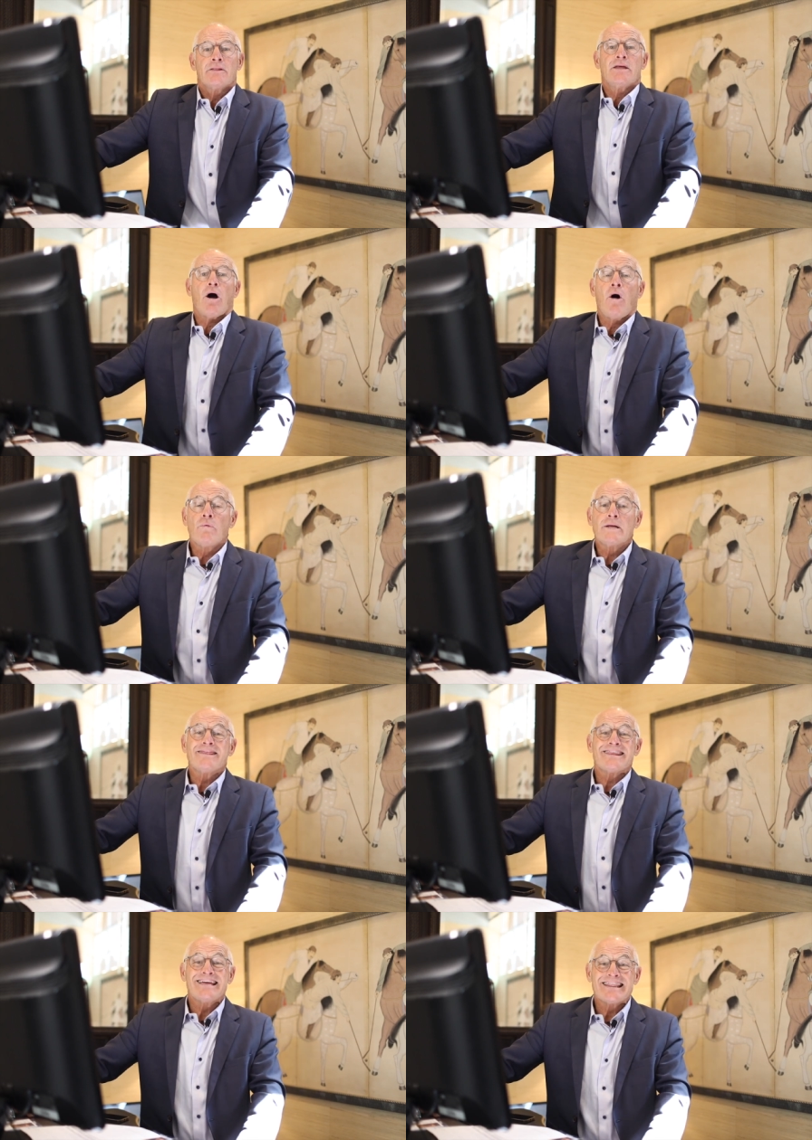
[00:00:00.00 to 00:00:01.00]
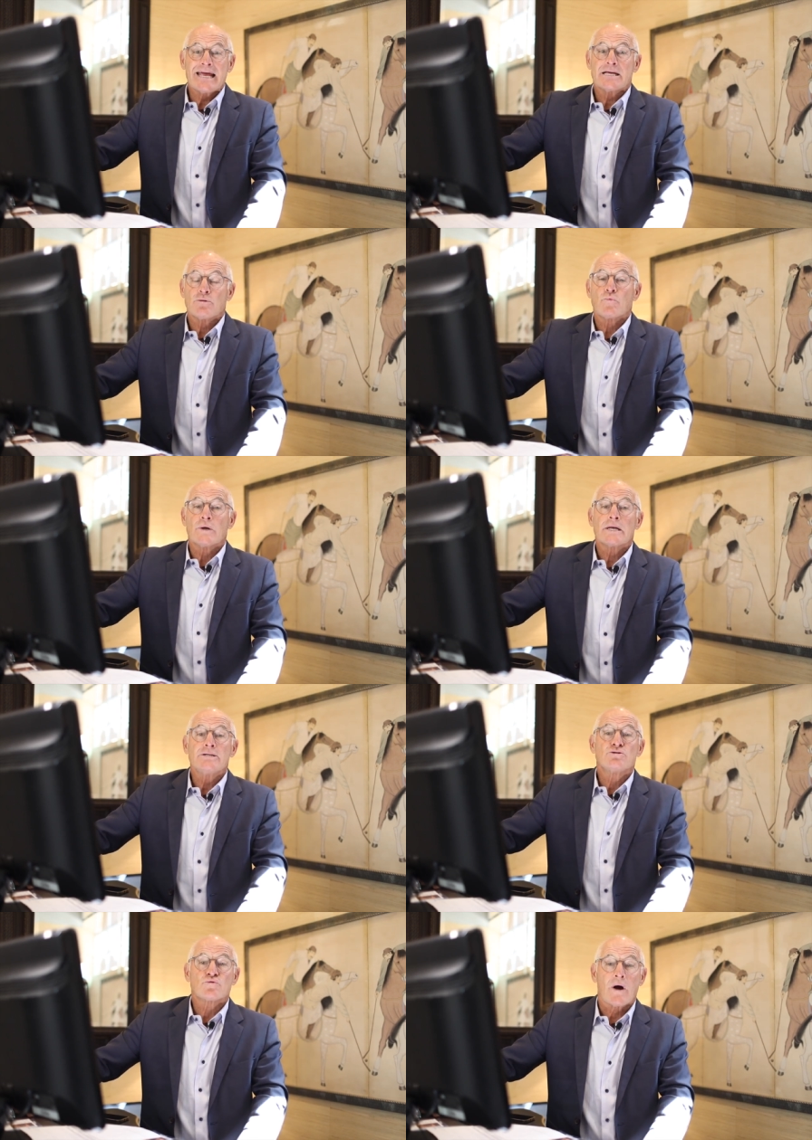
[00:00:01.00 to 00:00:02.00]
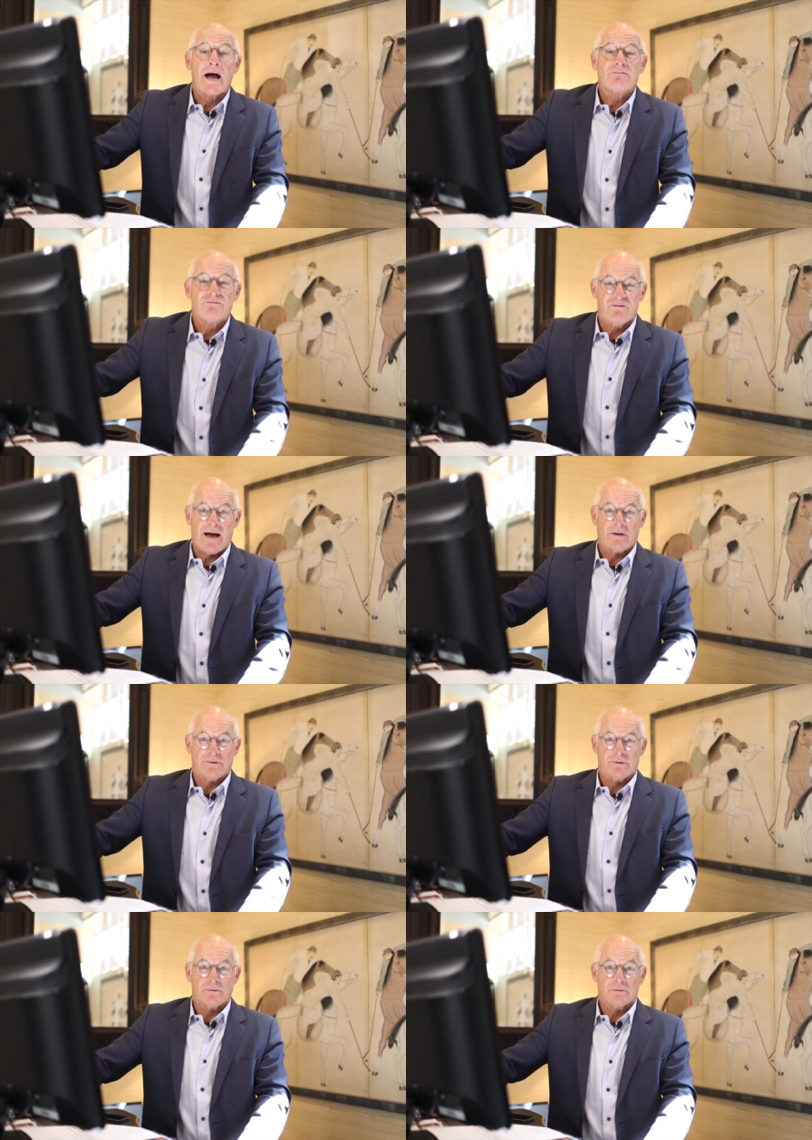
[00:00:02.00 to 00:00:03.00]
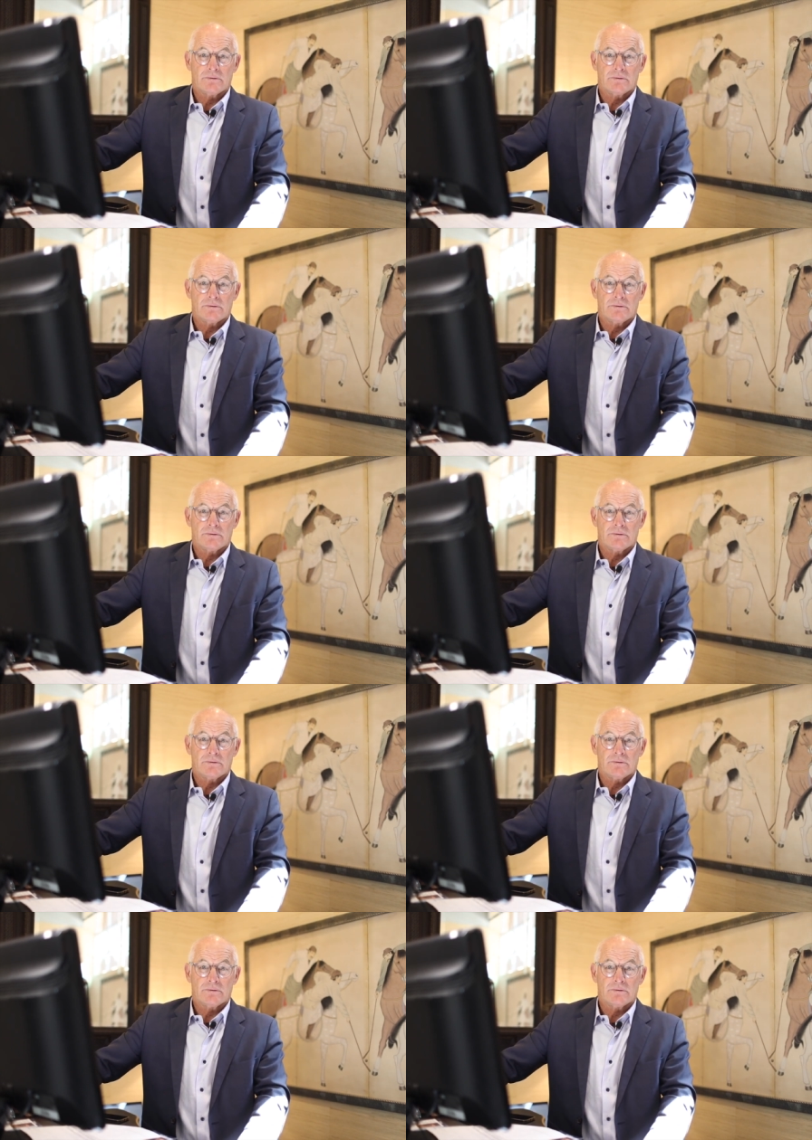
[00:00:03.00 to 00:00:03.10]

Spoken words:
the only thing they can really drive value